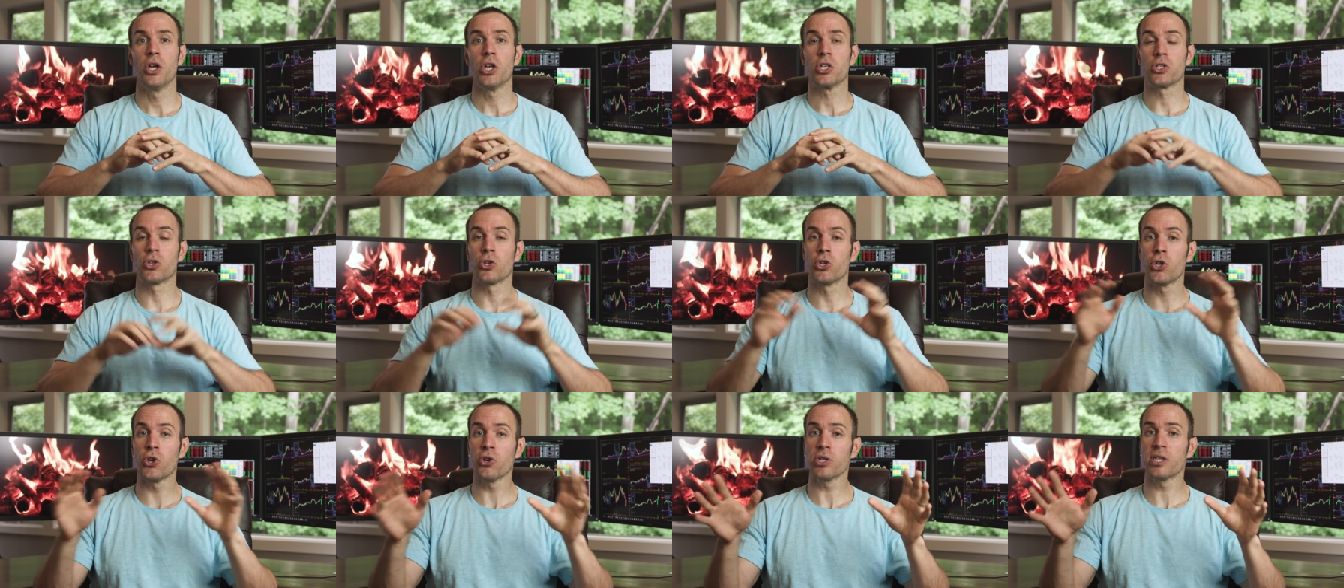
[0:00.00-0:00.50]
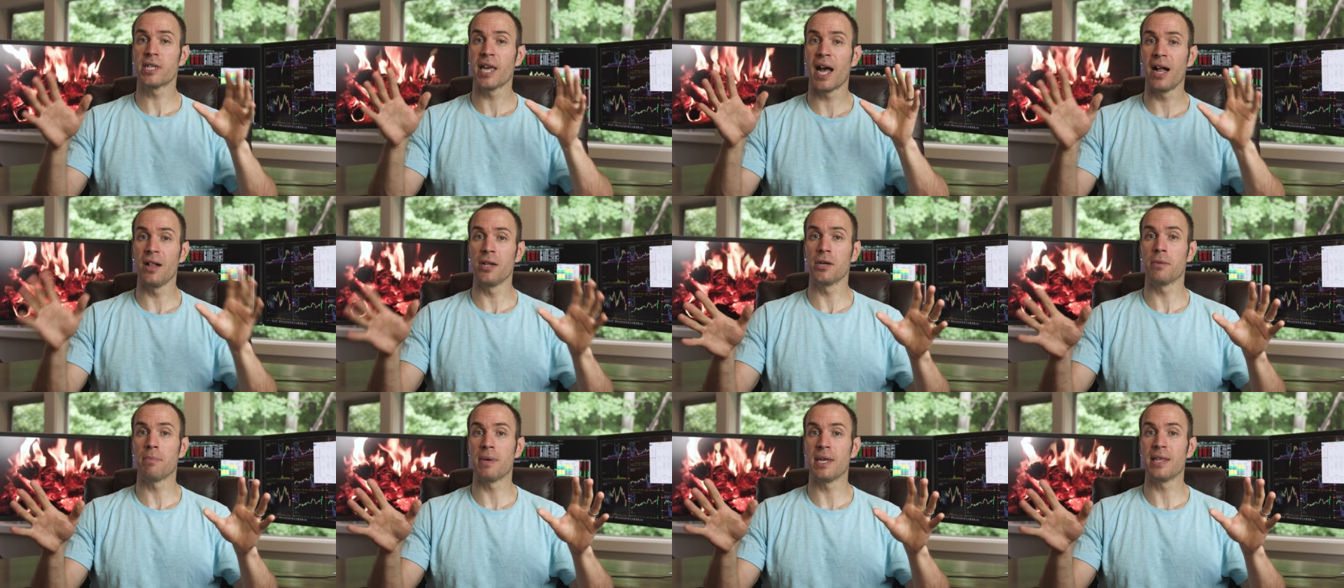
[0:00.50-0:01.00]
So you're
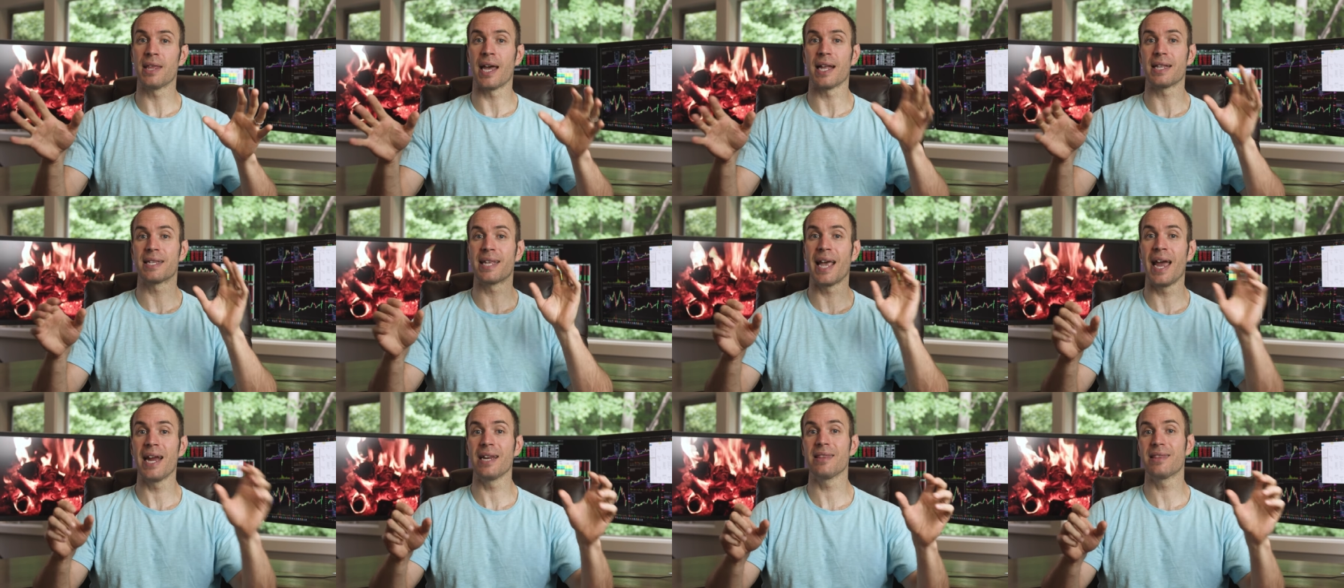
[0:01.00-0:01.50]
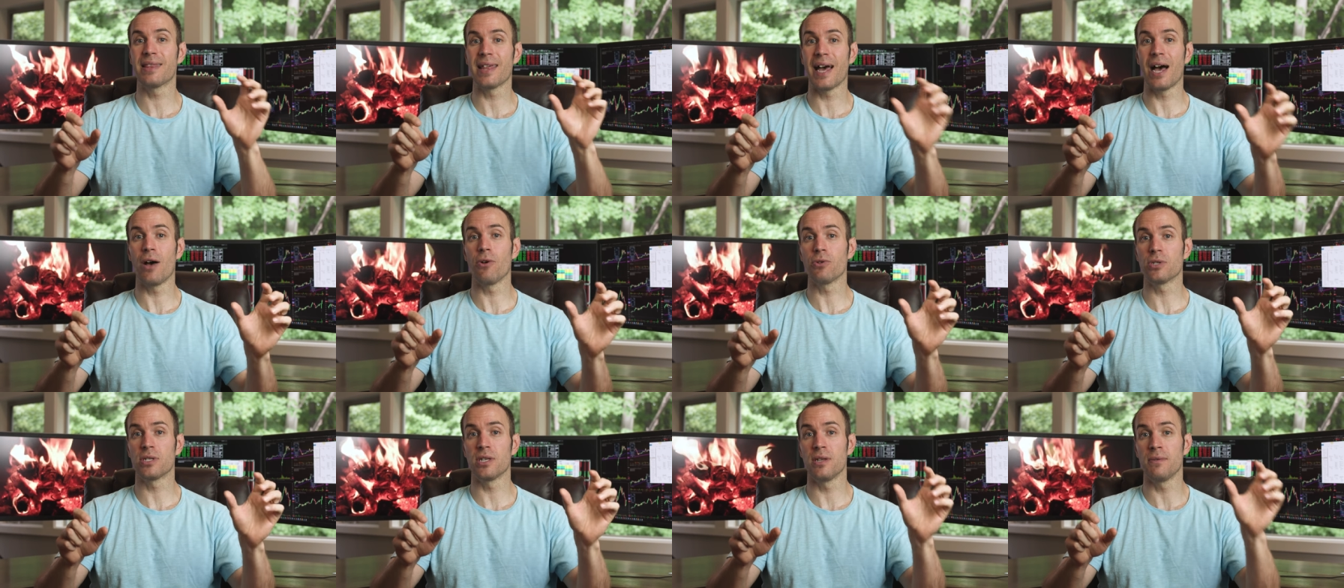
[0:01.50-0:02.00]
telling me that
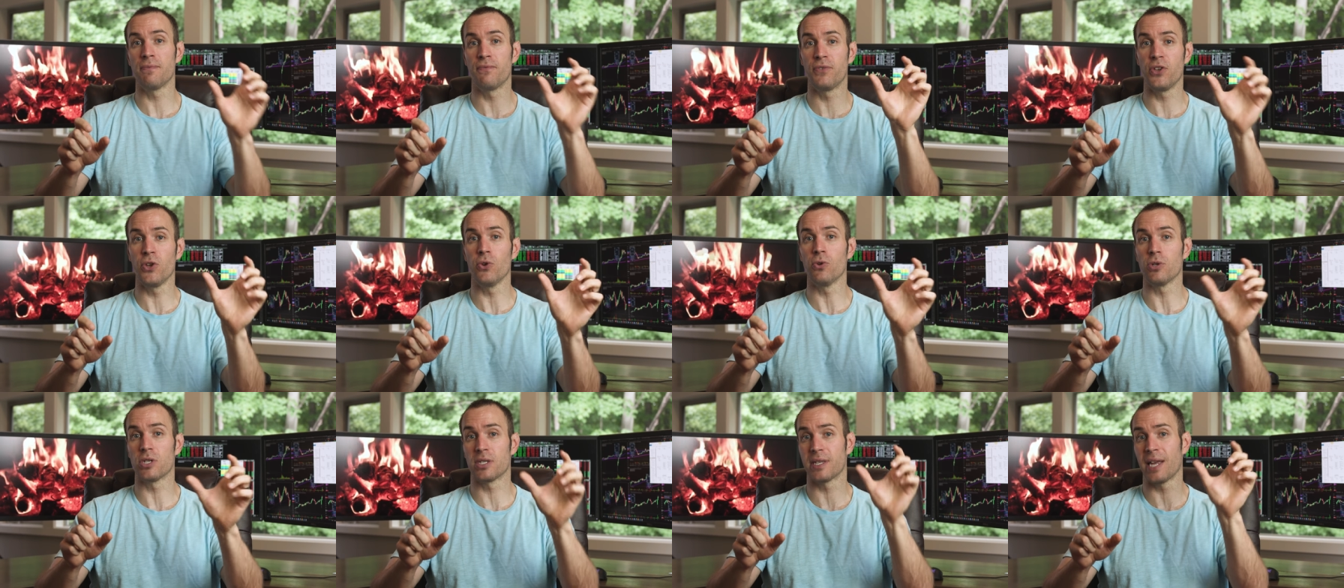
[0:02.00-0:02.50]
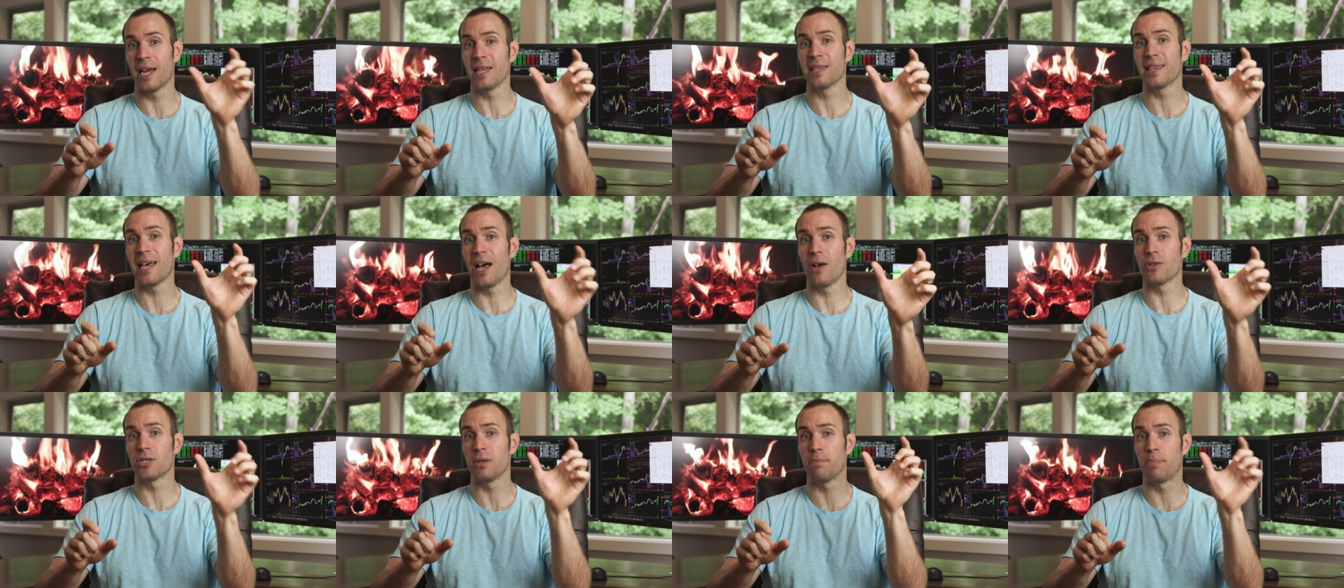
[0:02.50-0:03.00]
10,000 views,
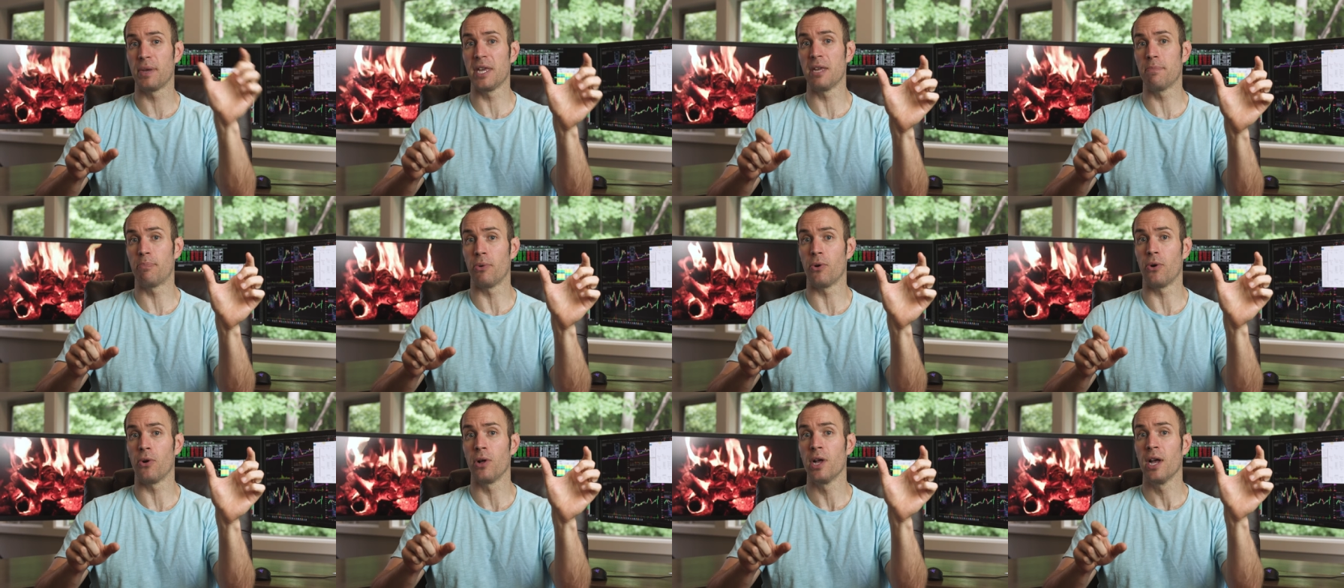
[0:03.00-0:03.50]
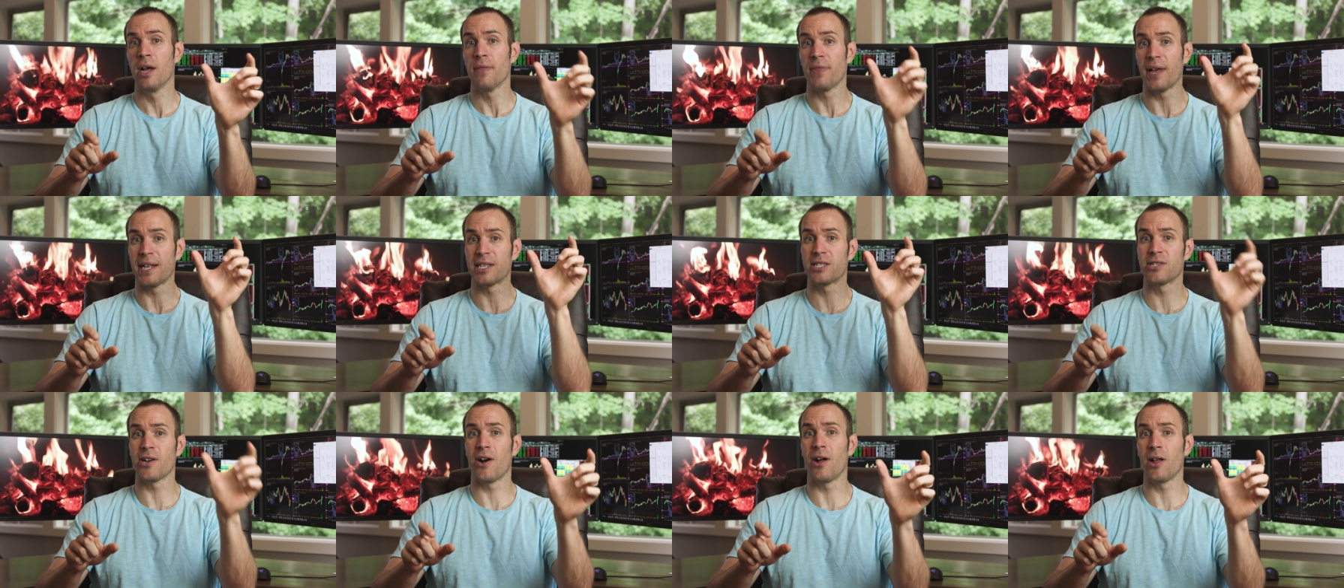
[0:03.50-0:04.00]
10,000 people
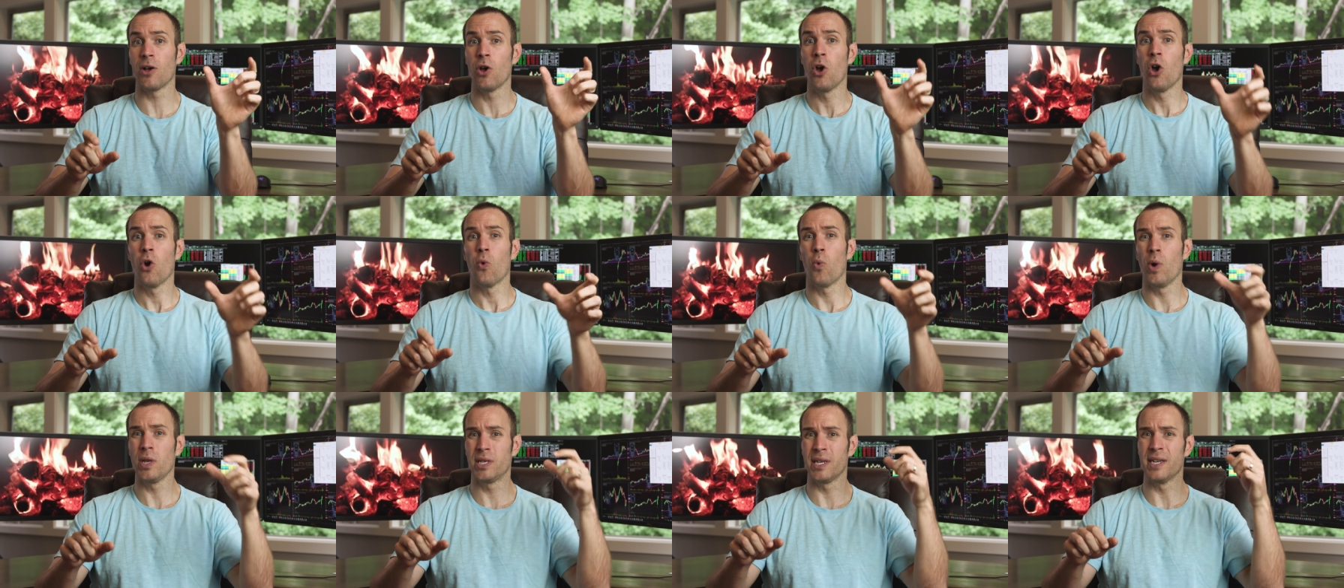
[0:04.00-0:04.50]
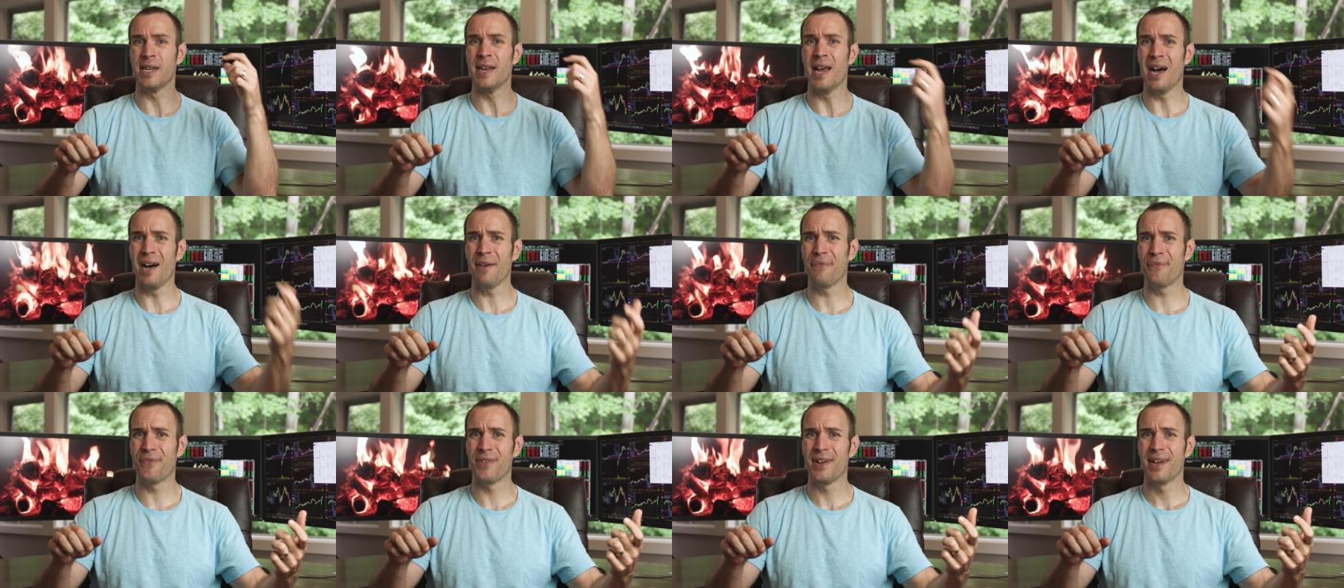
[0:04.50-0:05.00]
that saw it was
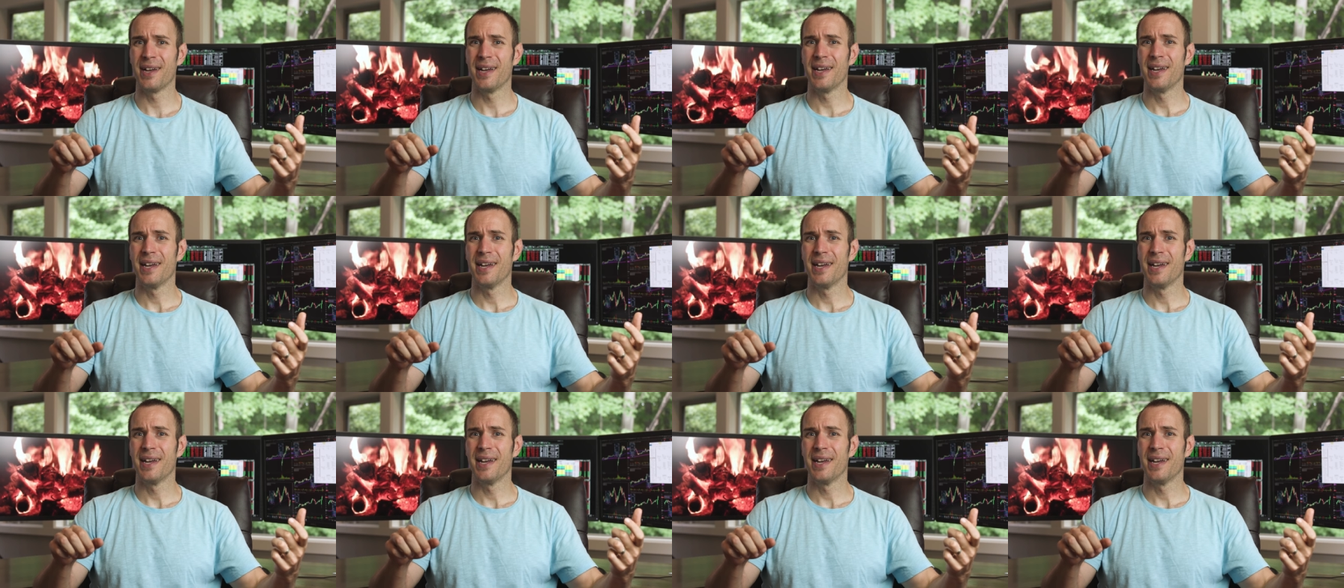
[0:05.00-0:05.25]
enough